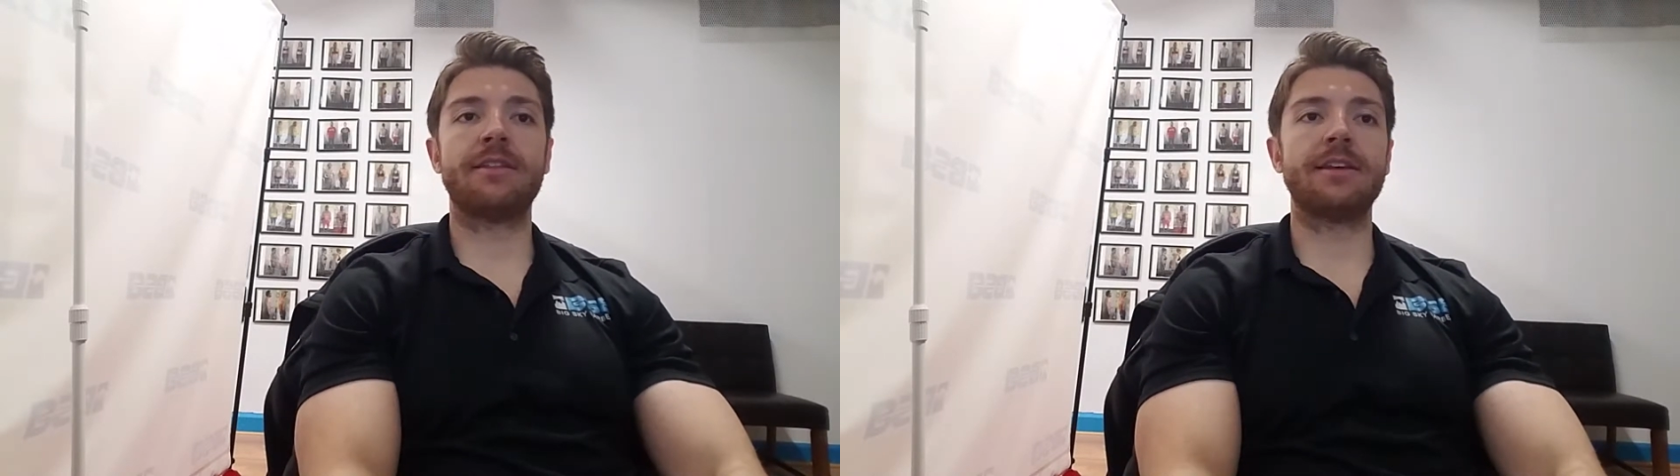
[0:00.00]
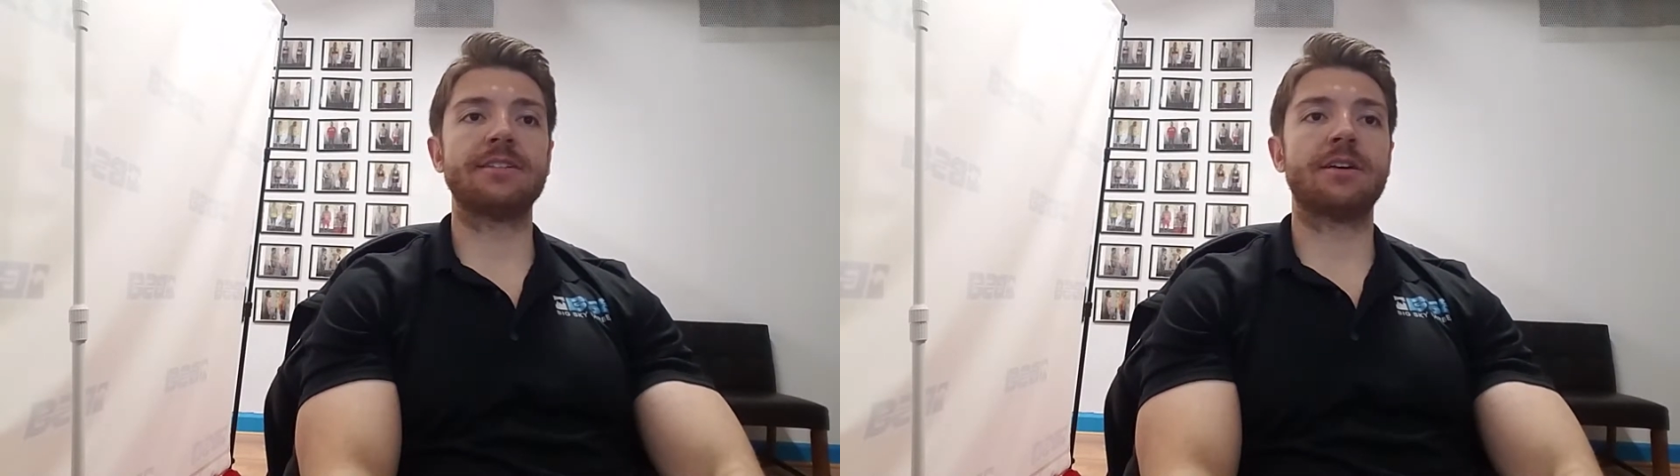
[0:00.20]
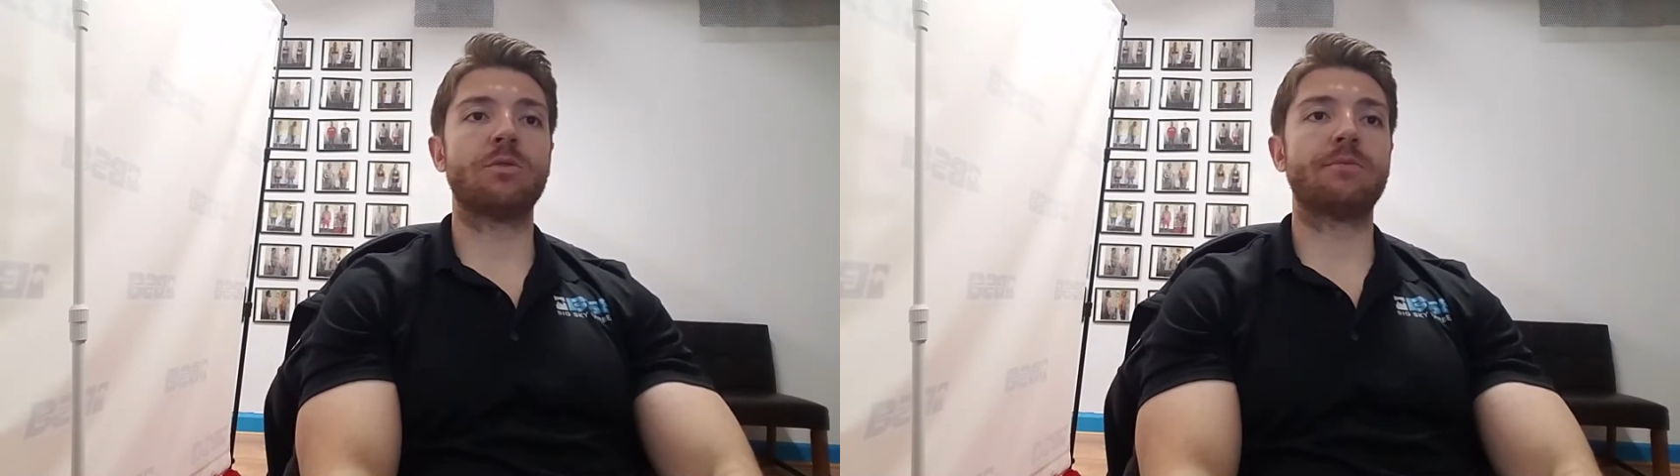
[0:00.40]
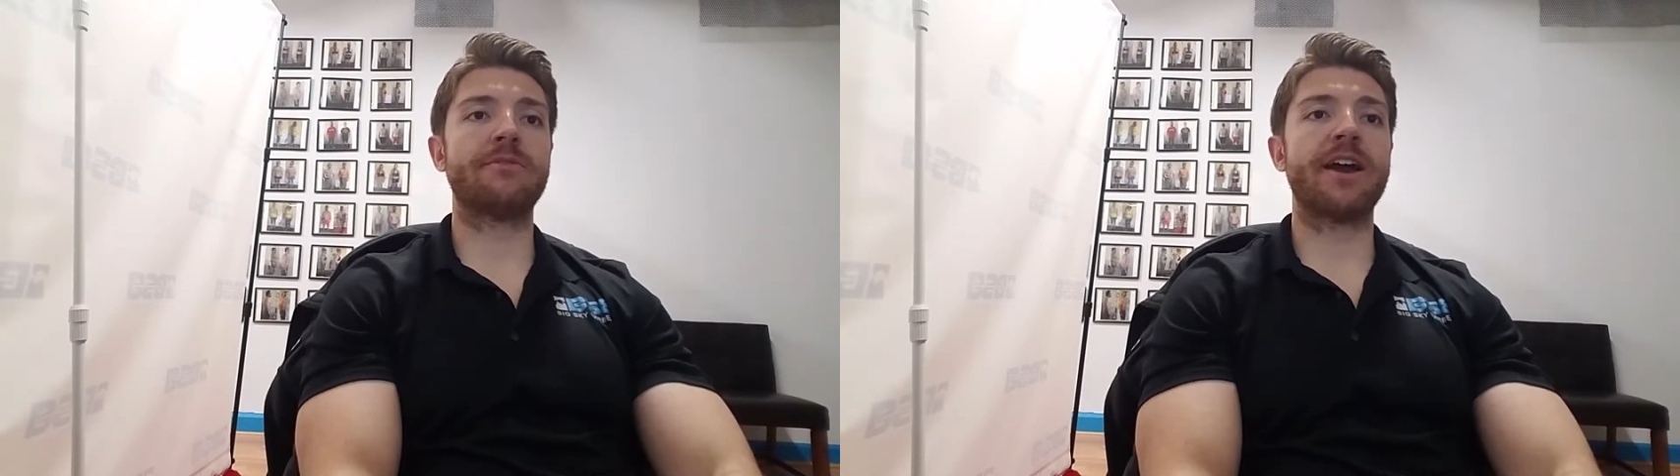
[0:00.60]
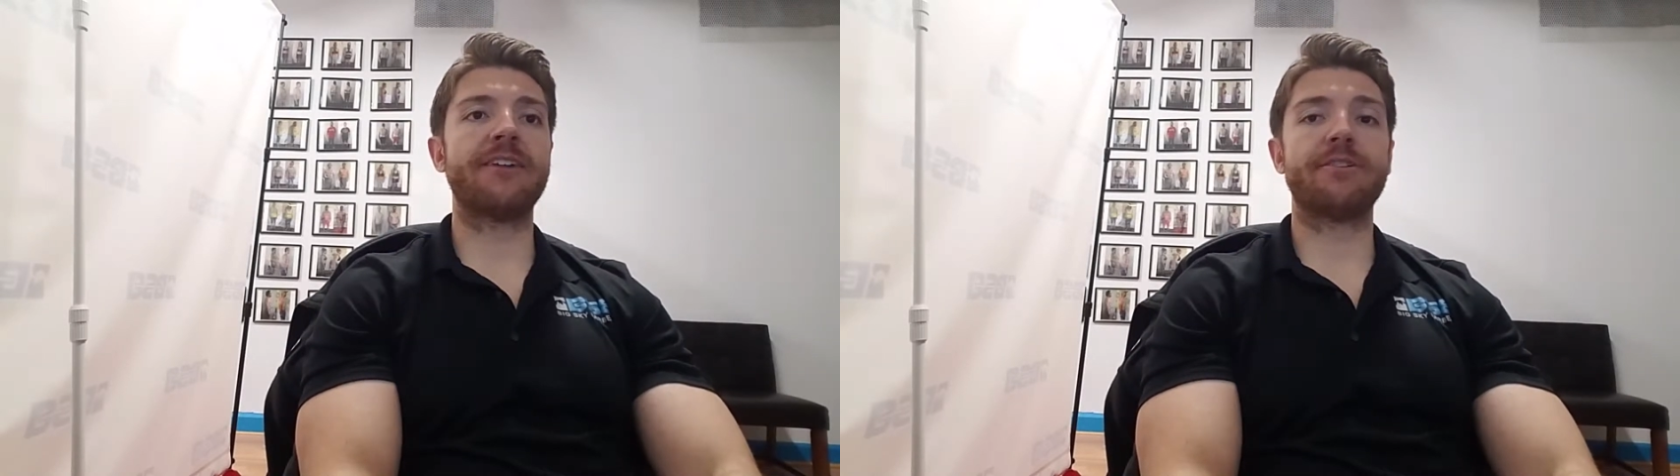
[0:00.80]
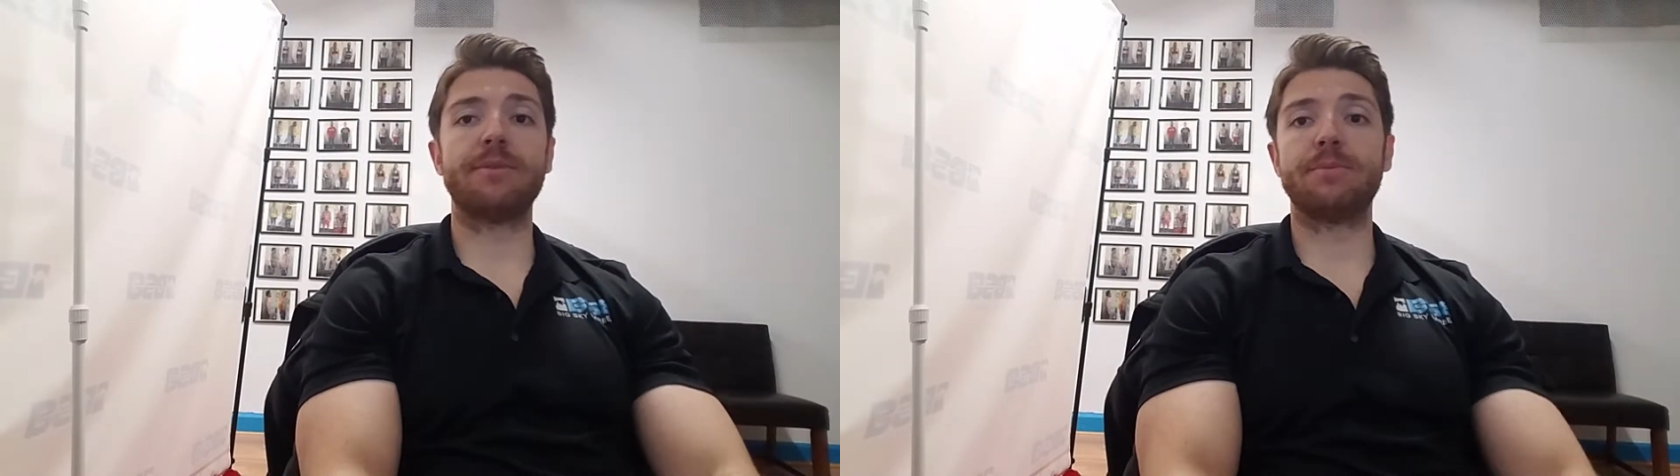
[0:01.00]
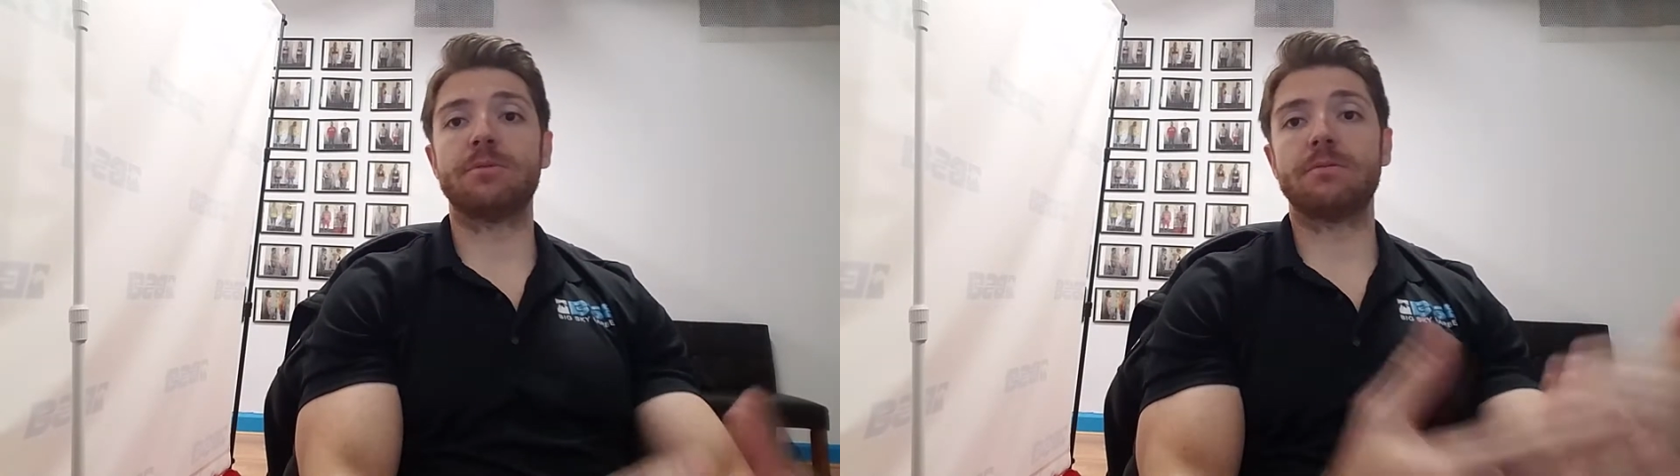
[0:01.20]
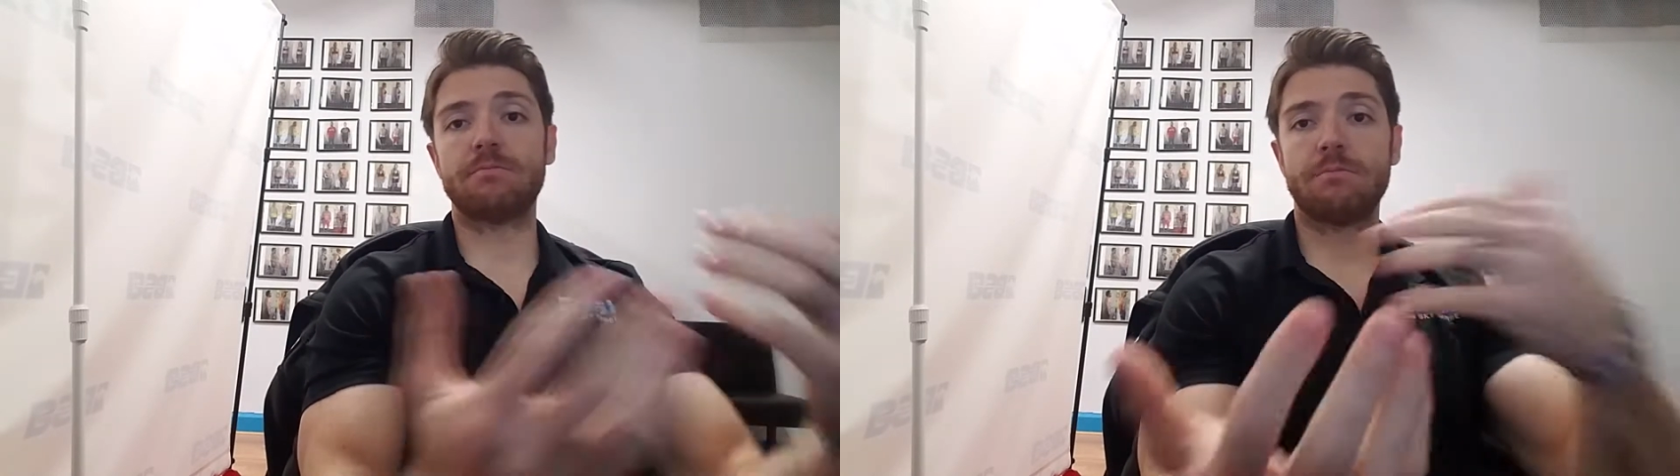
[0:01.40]
things that we're providing for
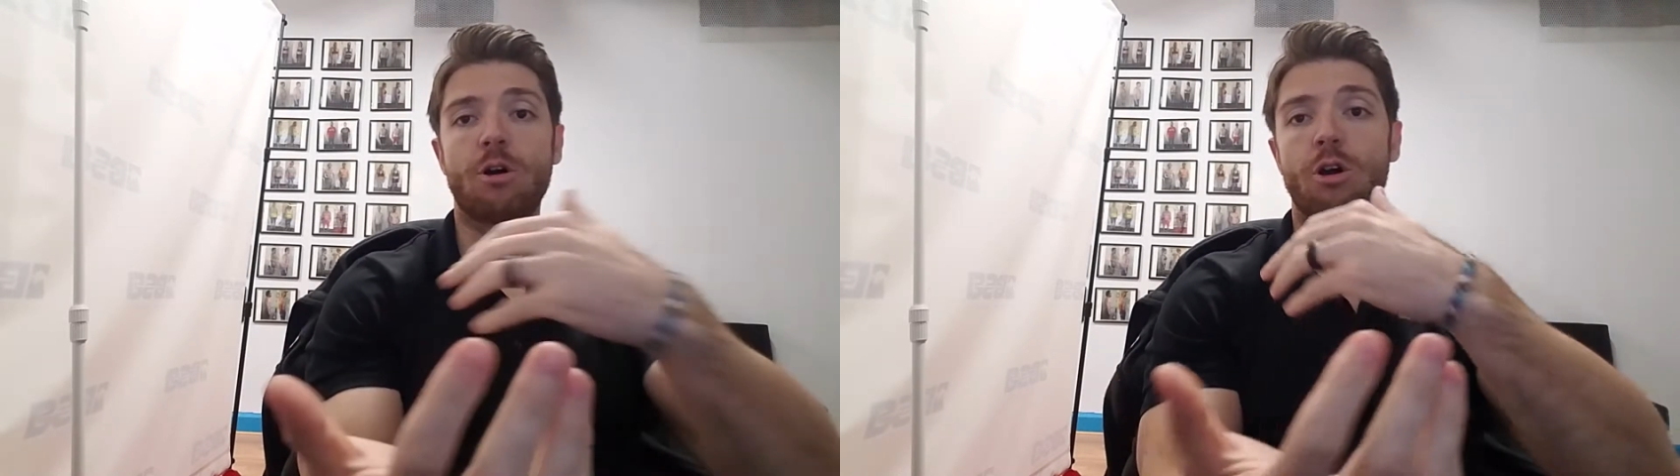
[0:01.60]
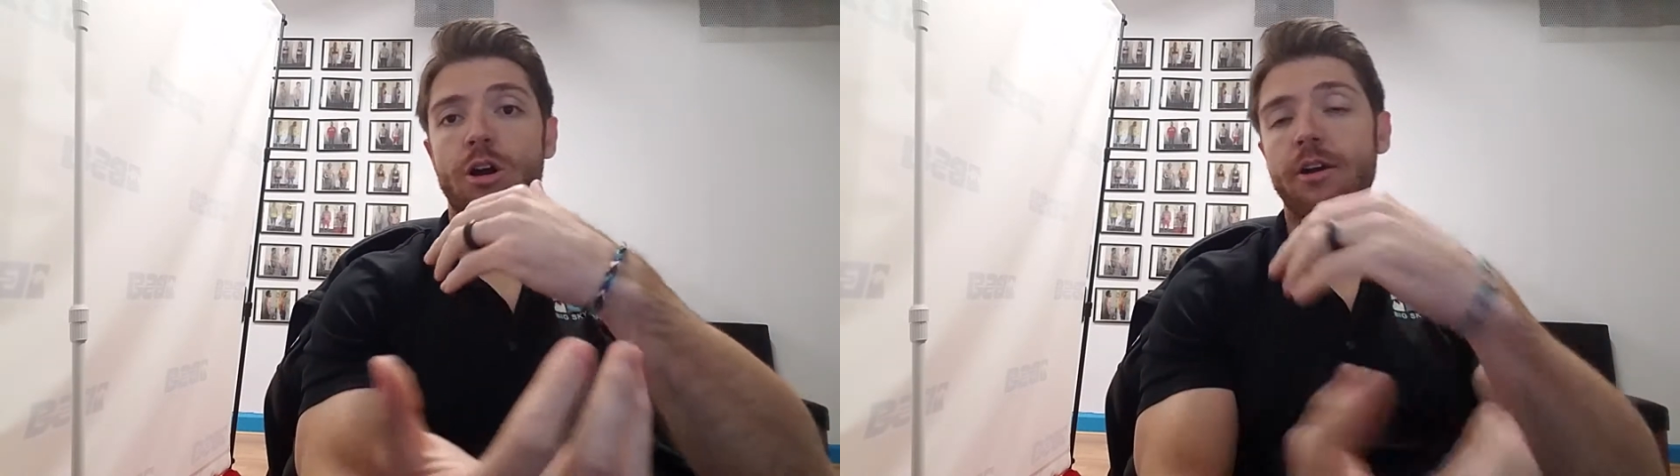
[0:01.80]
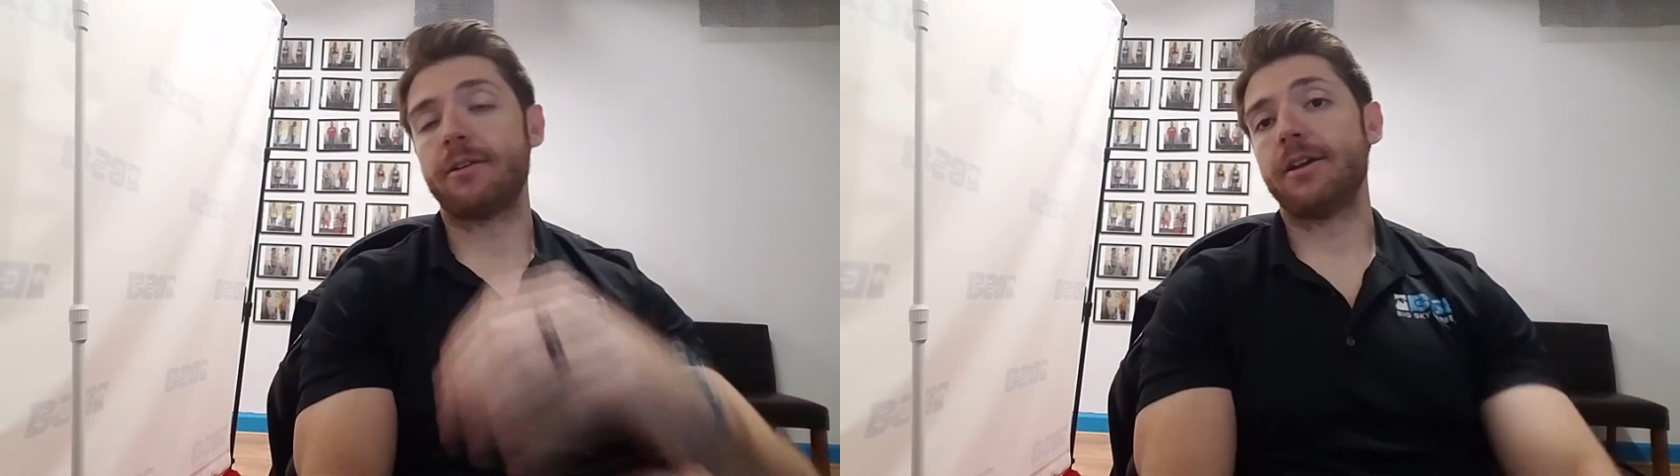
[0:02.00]
people are